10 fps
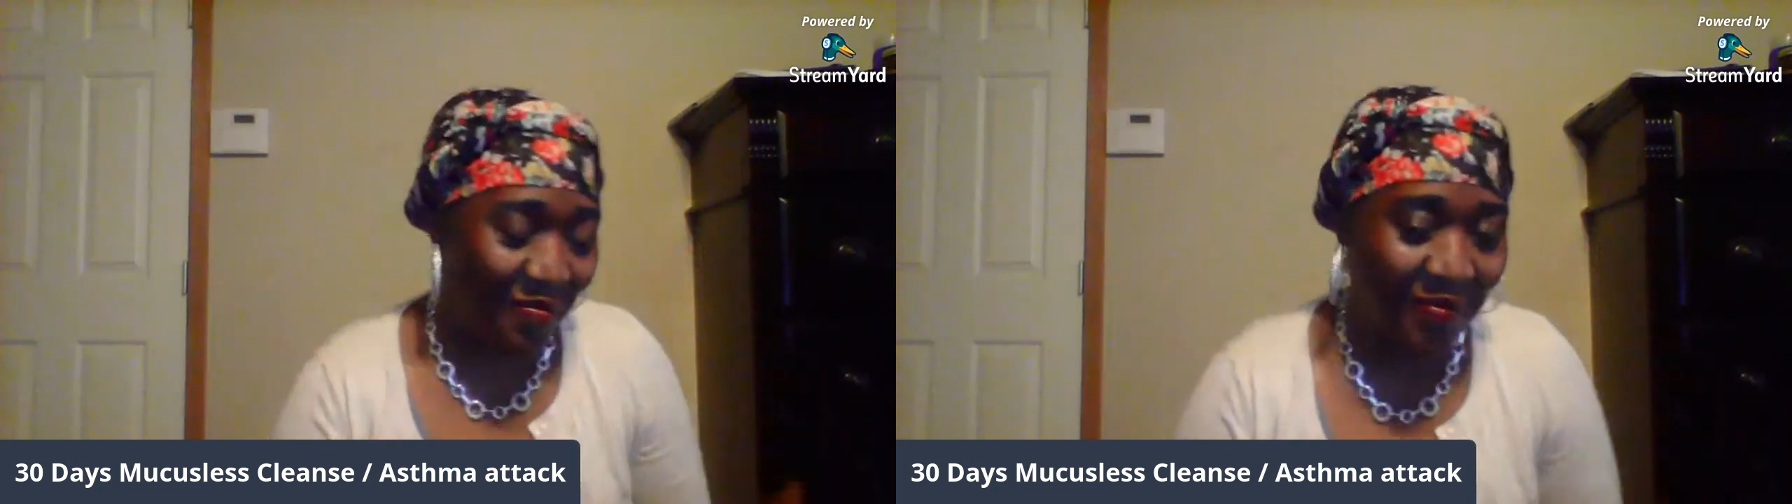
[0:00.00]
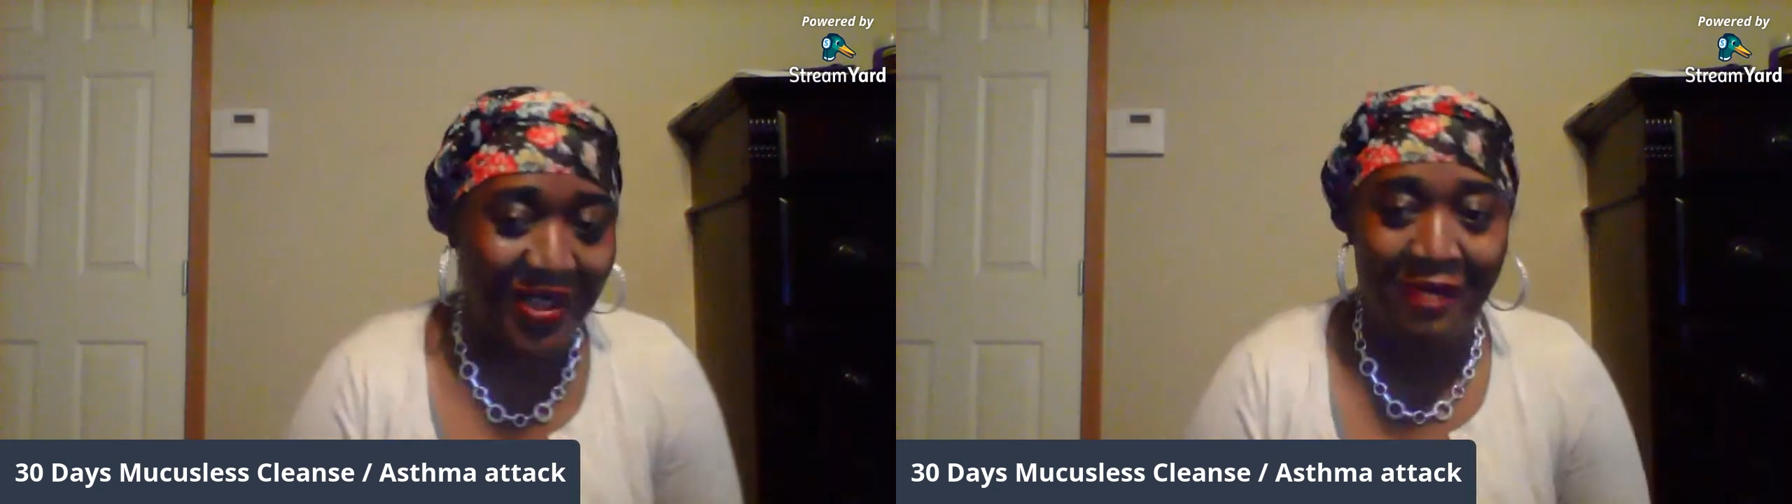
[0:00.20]

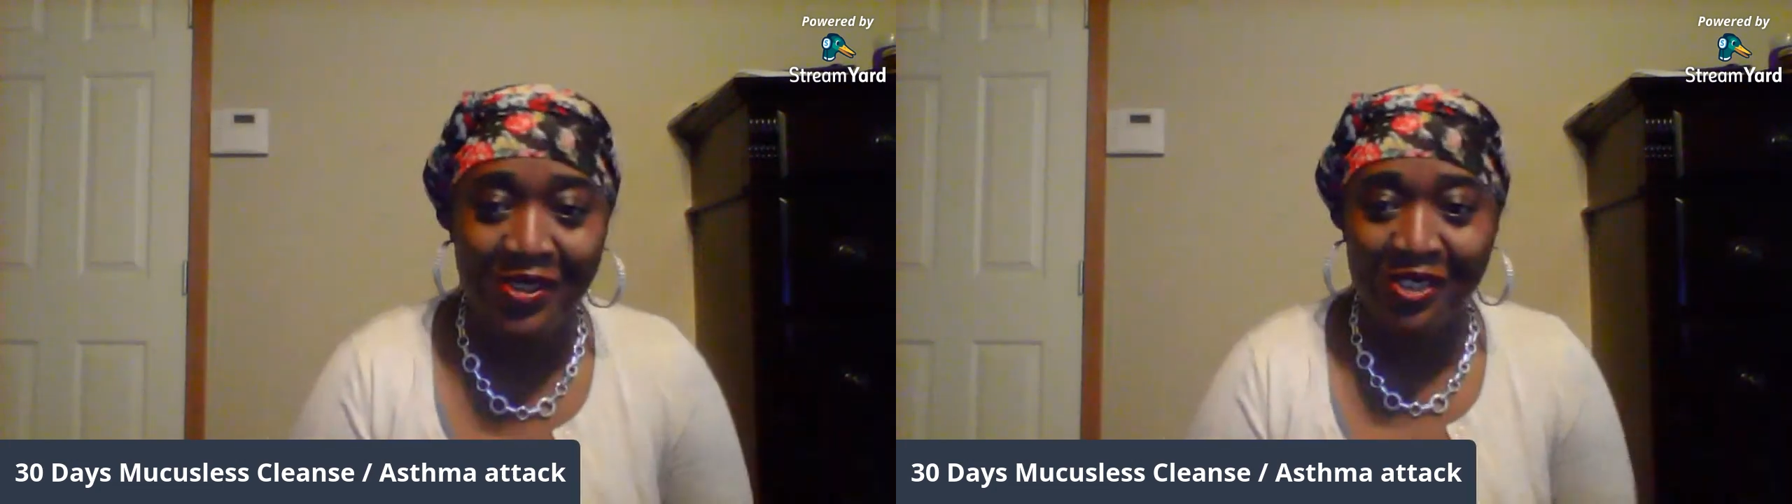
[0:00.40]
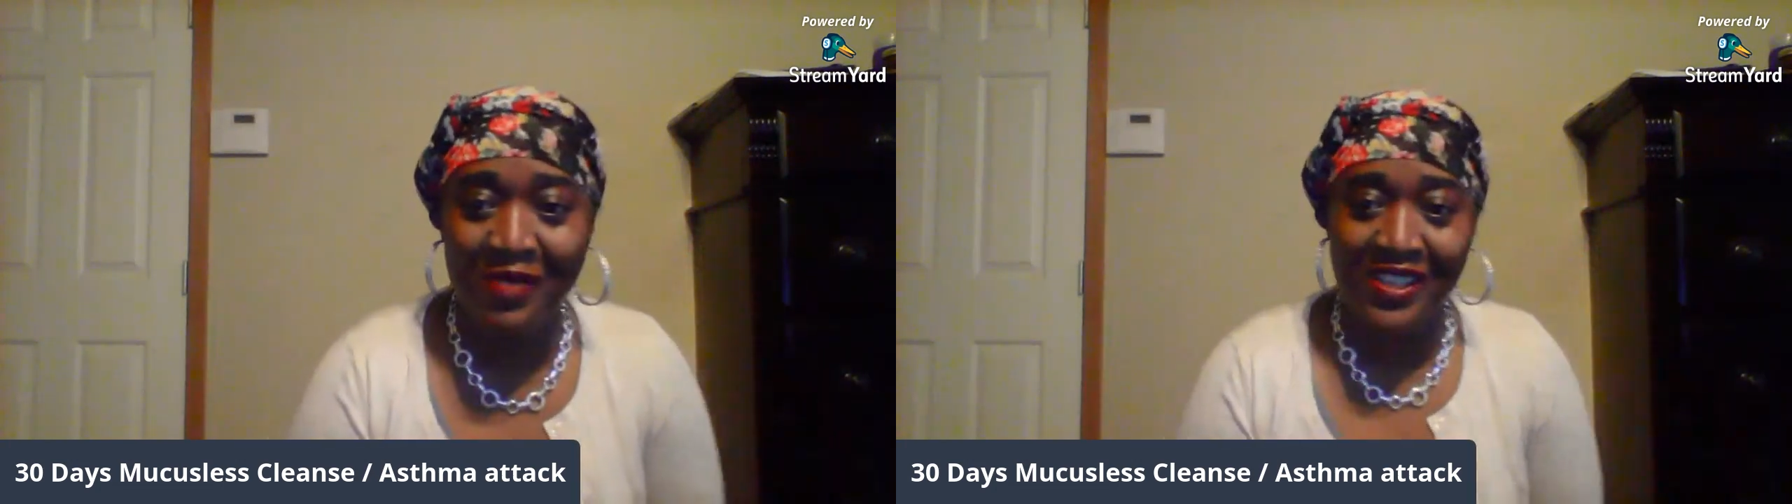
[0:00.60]
I'm
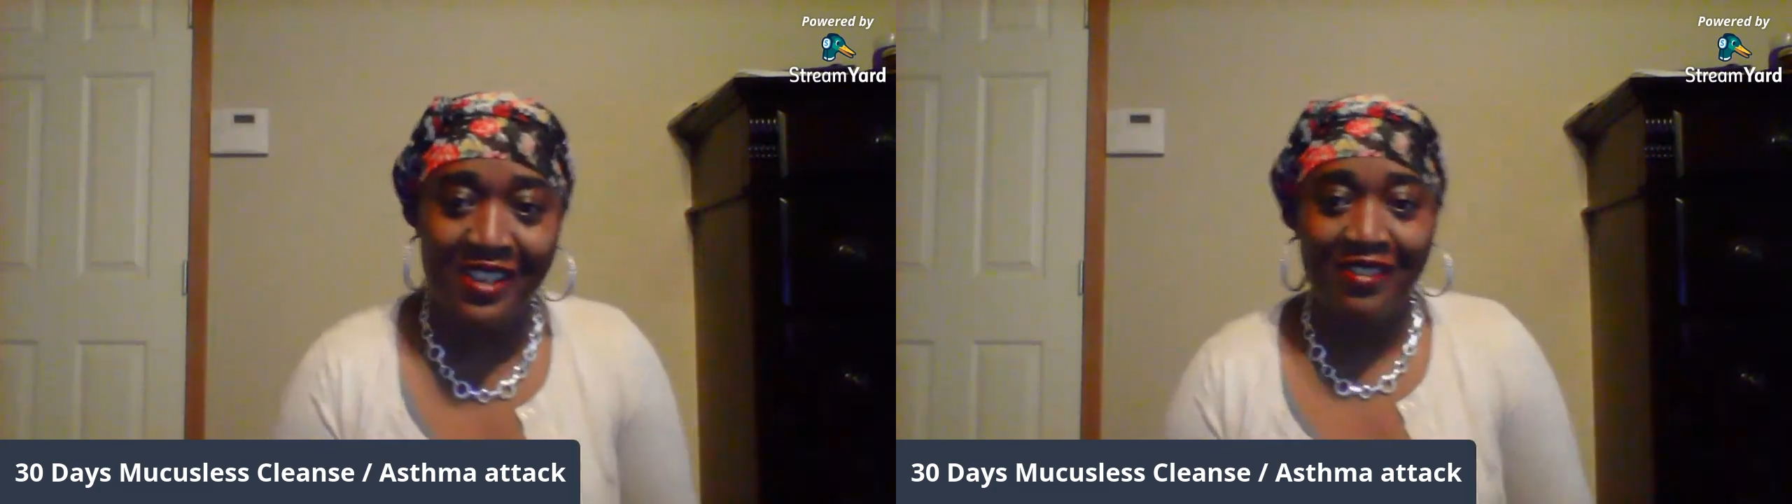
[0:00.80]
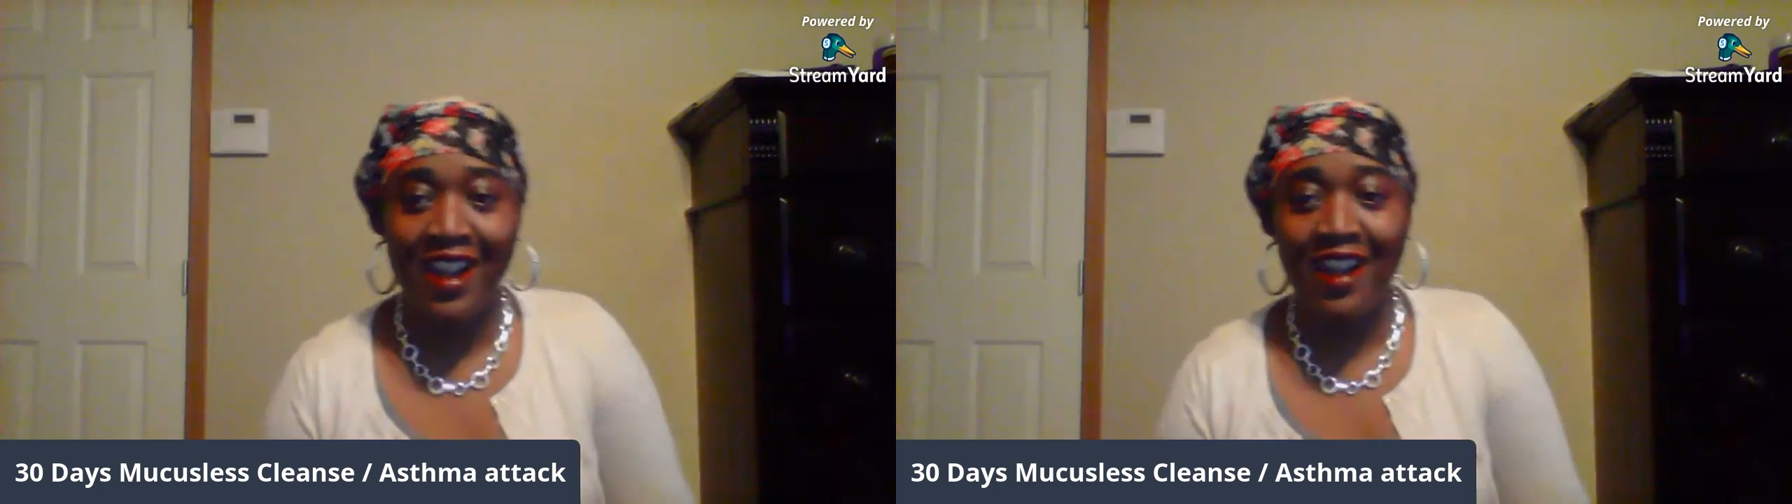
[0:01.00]
just messing
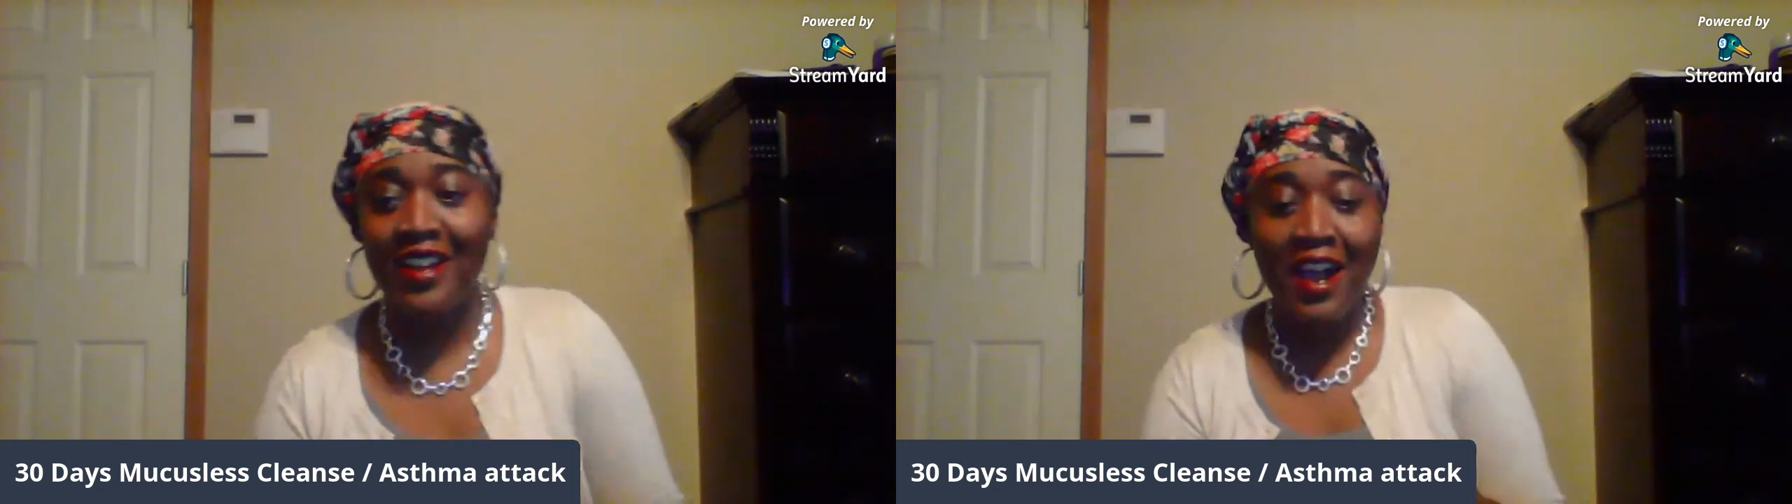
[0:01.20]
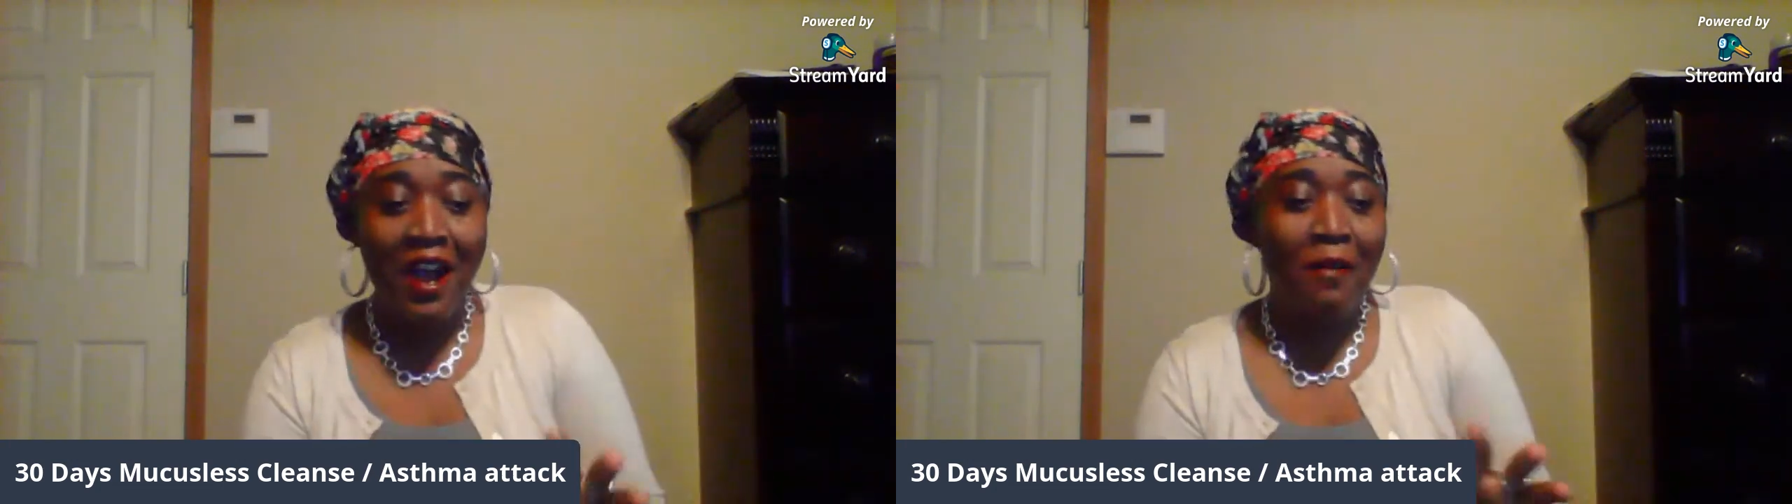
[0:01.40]
around.
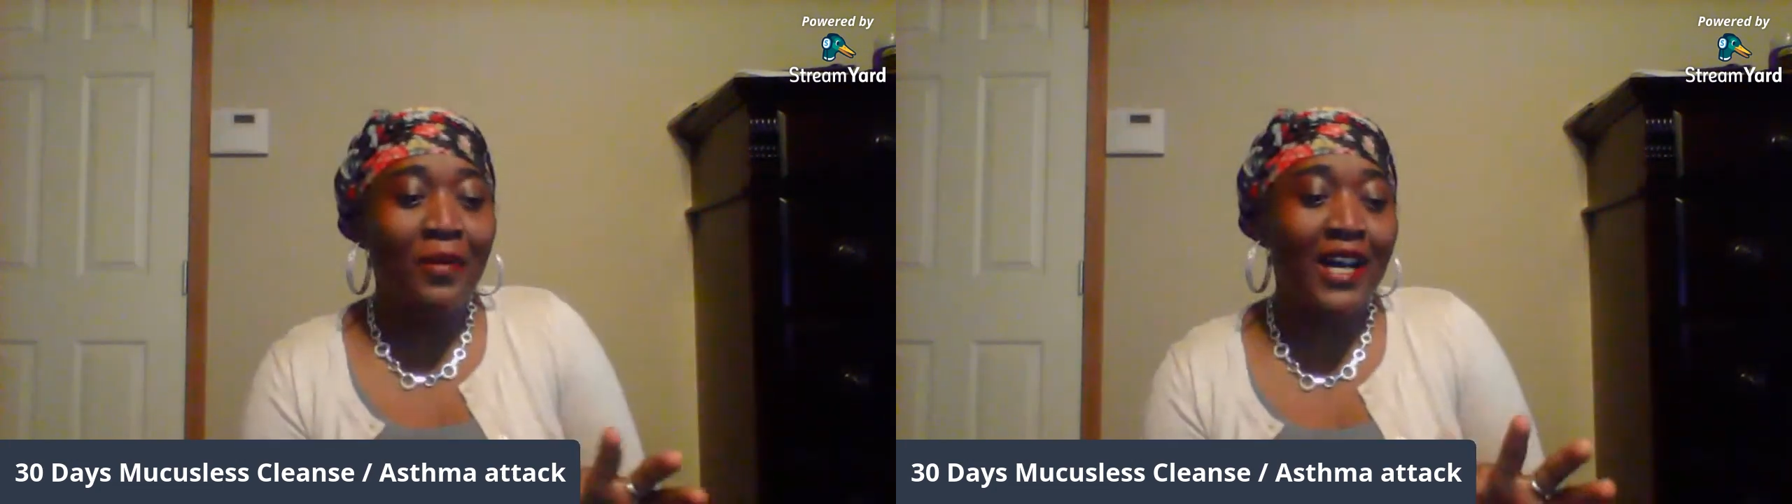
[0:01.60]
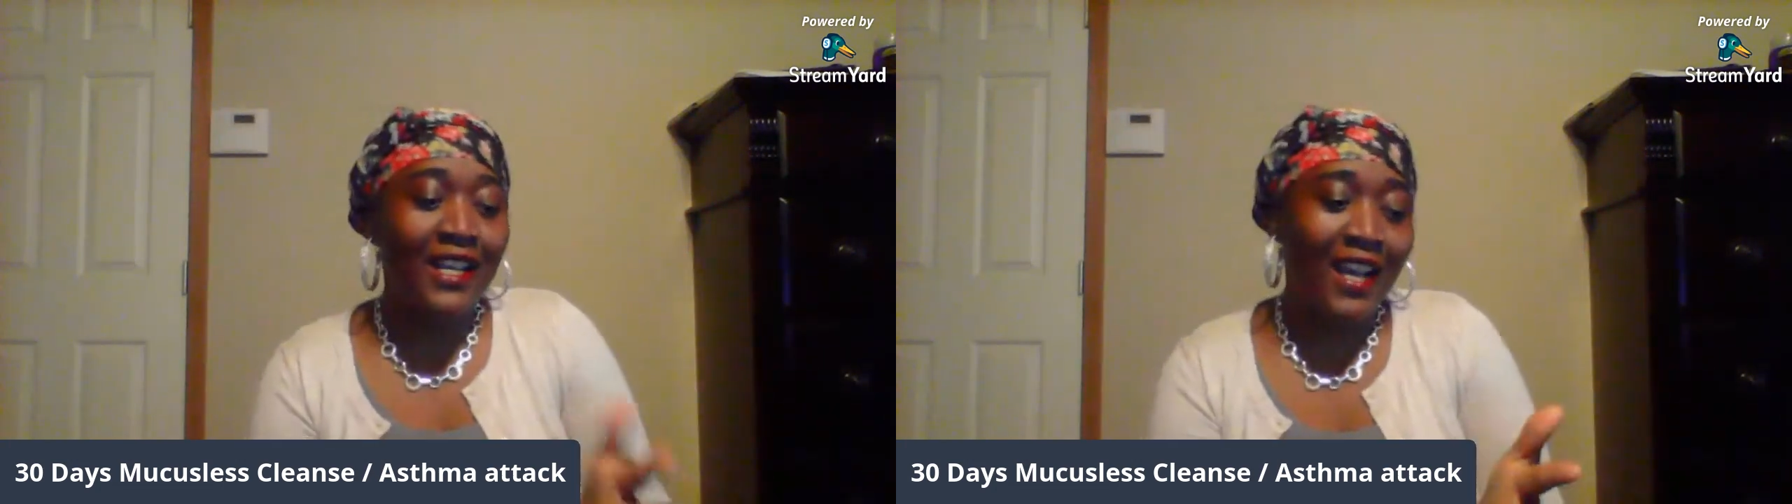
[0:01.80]

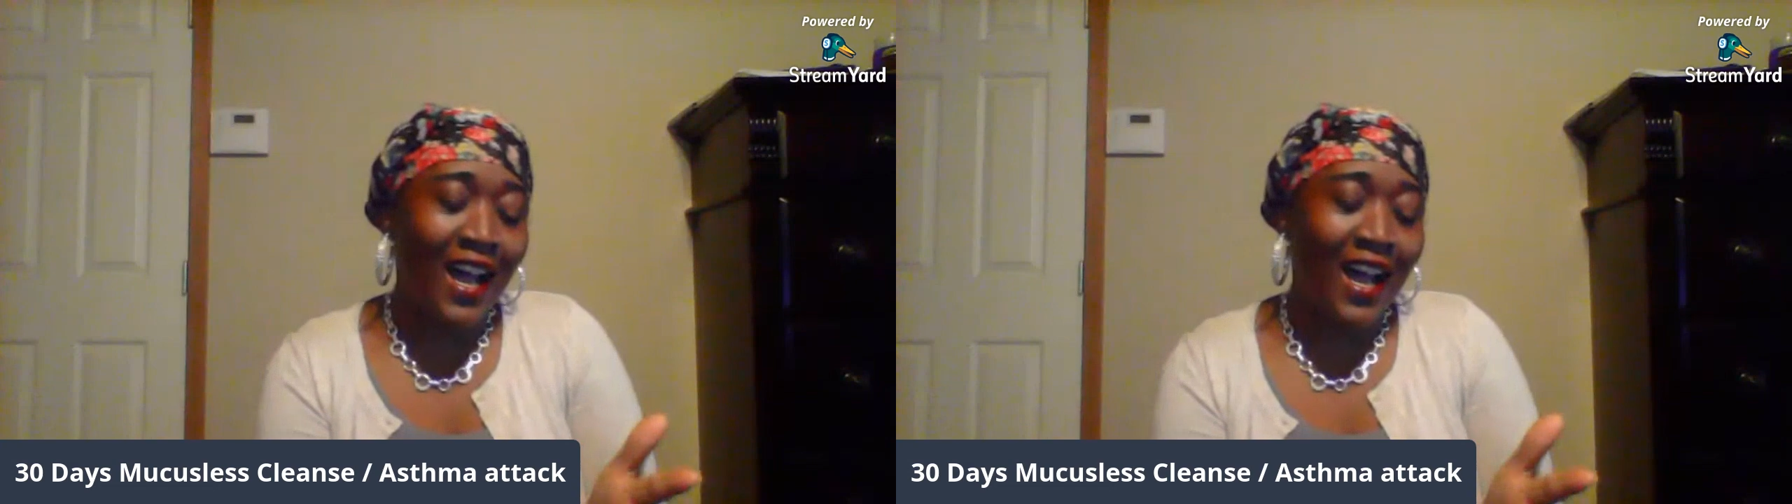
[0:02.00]
But